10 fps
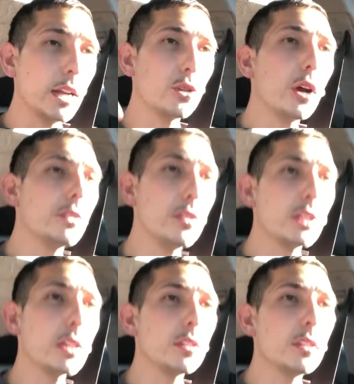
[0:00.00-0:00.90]
I tried
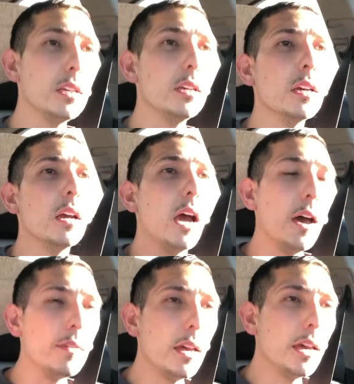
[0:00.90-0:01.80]
60,
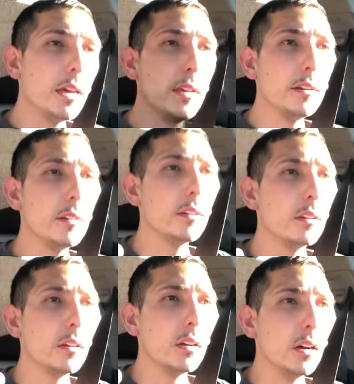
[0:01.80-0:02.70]
and then
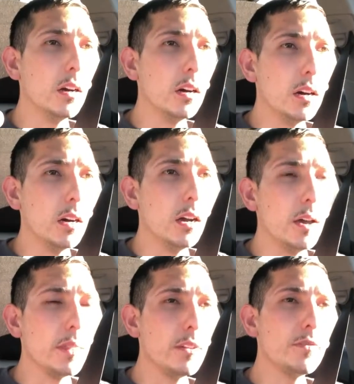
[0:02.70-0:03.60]

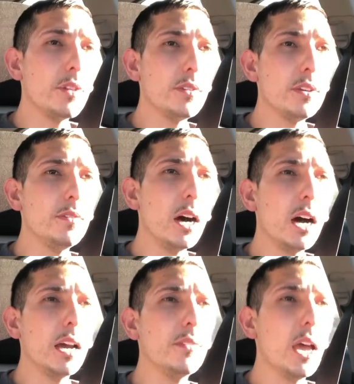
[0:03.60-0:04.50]

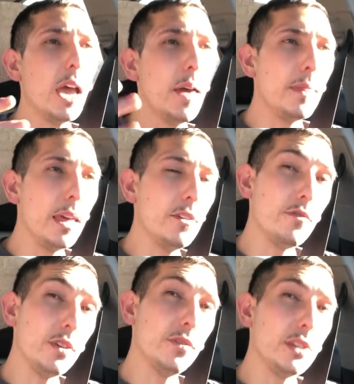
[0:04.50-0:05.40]
55, and then
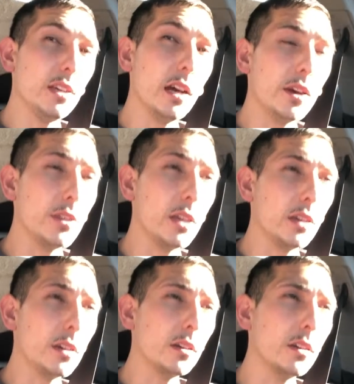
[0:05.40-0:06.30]
50, I
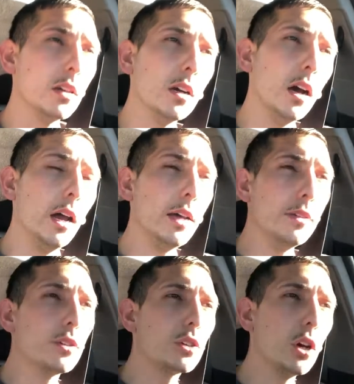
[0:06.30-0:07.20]
think.
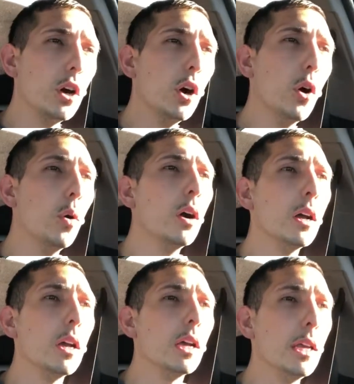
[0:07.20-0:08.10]
And so
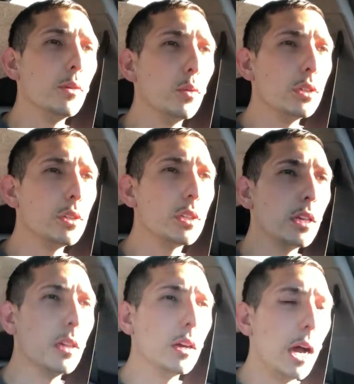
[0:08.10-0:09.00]

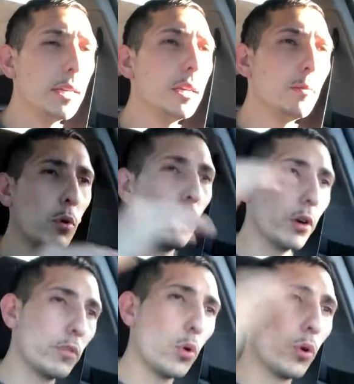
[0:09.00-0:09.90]
I did more,
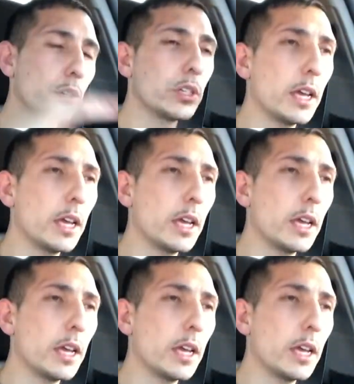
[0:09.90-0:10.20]
of course.